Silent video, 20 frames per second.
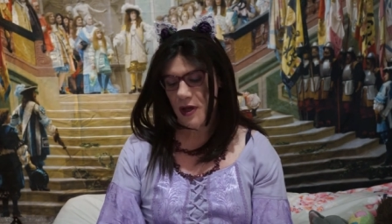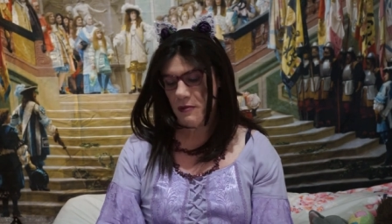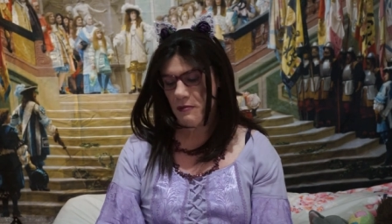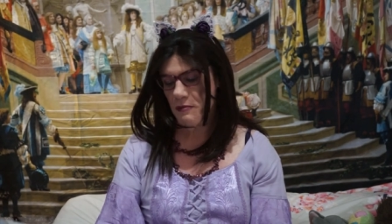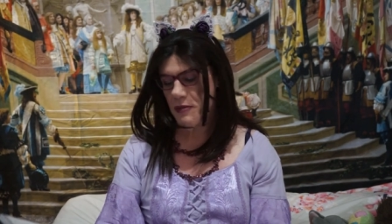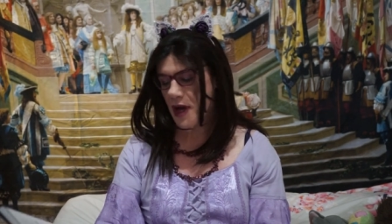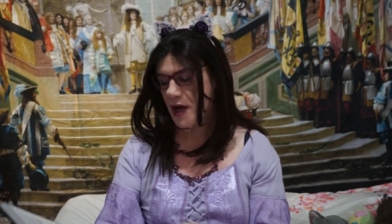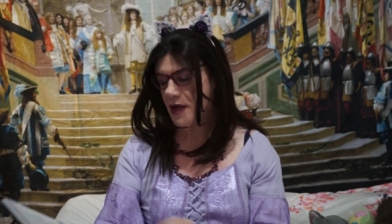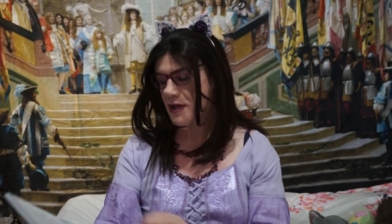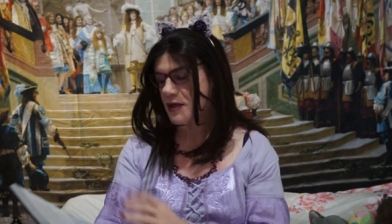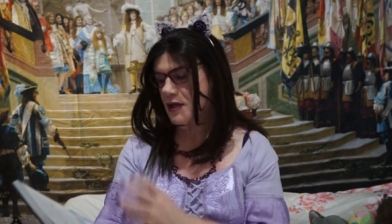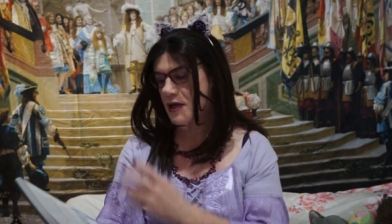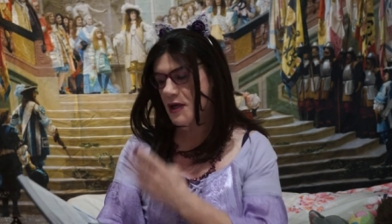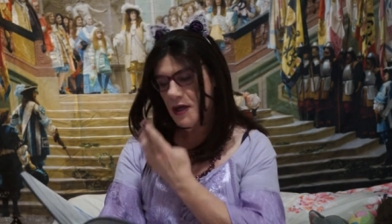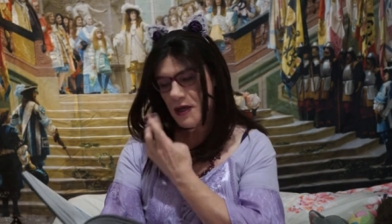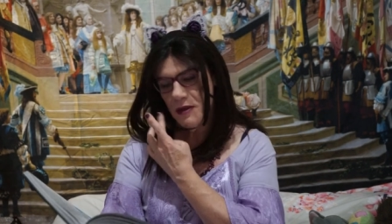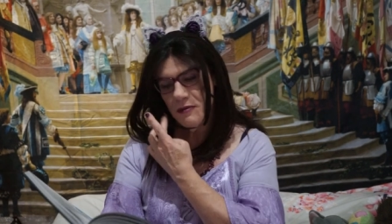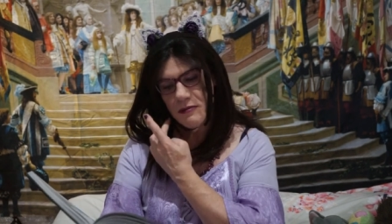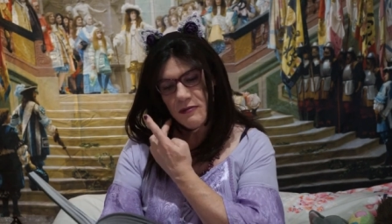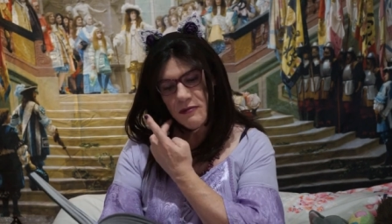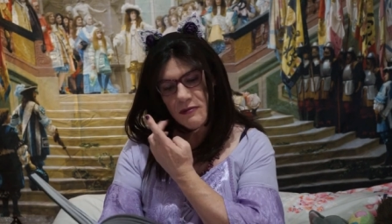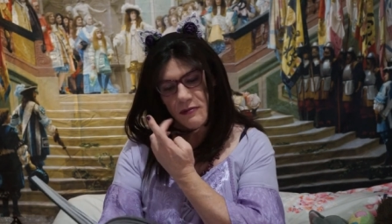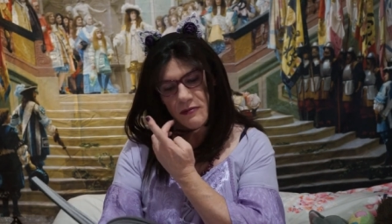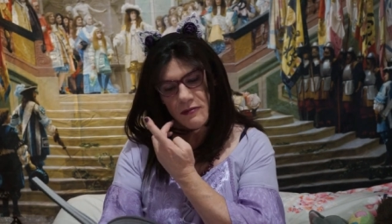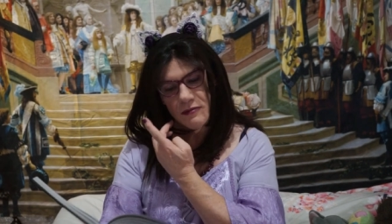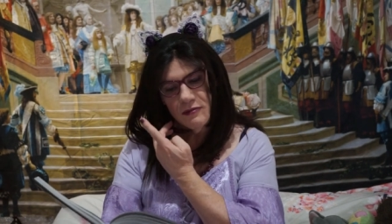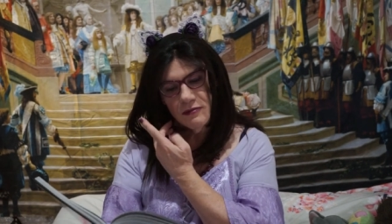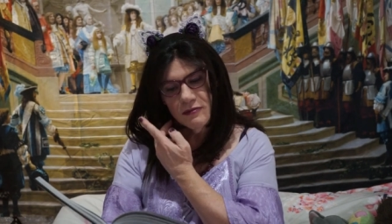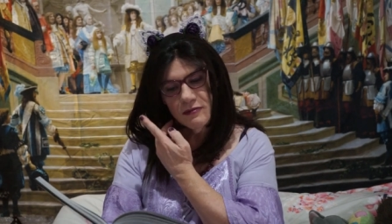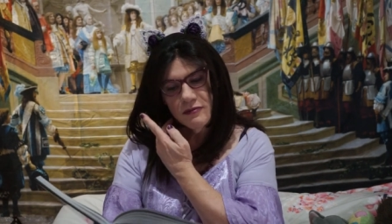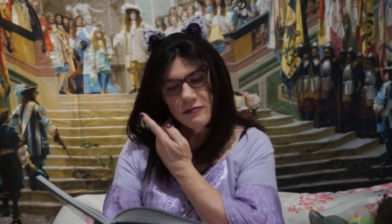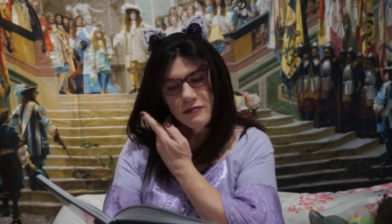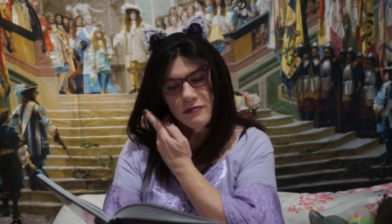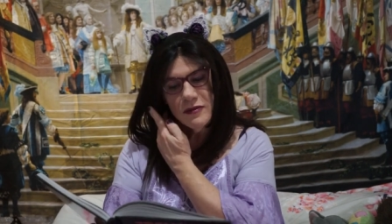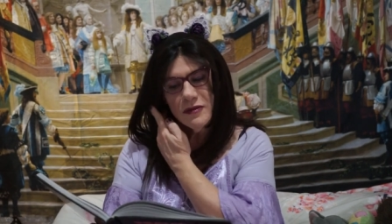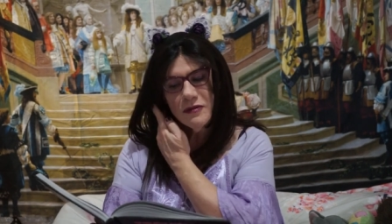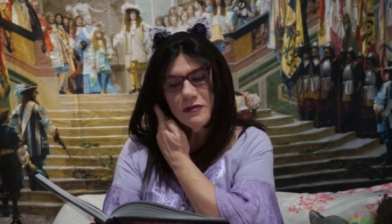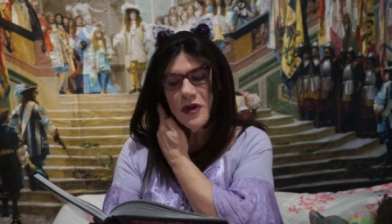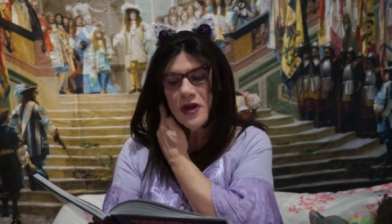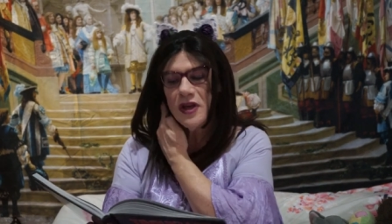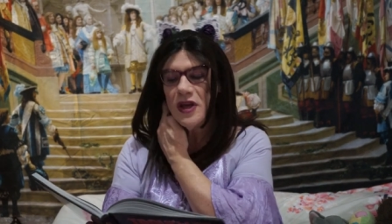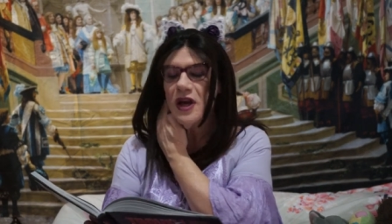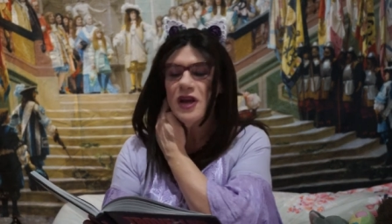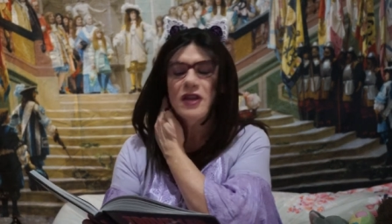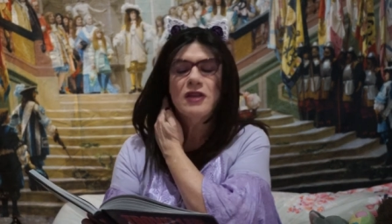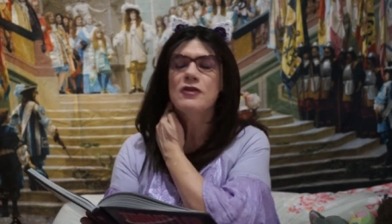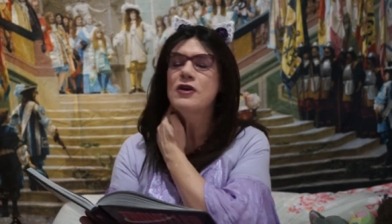but um, again,